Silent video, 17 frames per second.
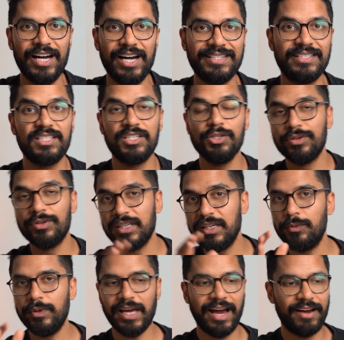I still
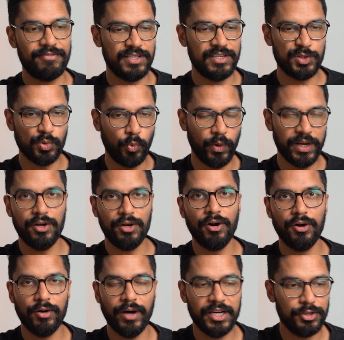think we have this
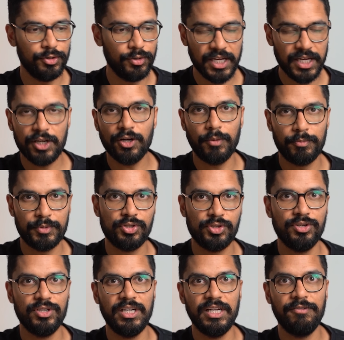window, a unique
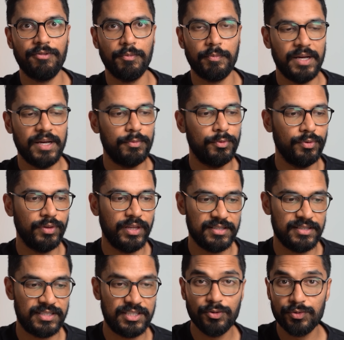opportunity for people that
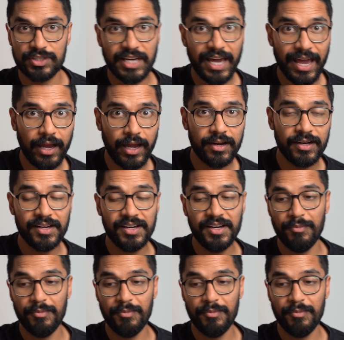are still scared,